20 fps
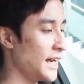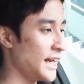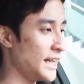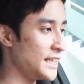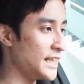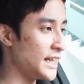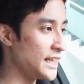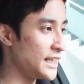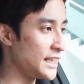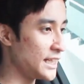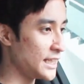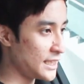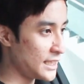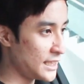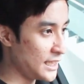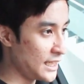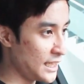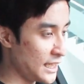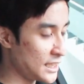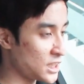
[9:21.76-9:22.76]
And then in
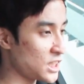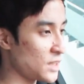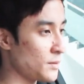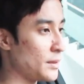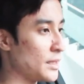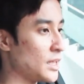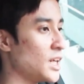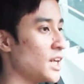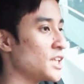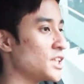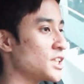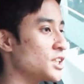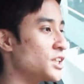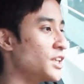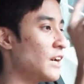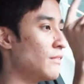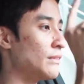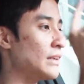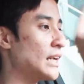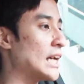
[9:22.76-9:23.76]
the instrument cluster,
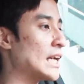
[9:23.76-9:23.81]
you have an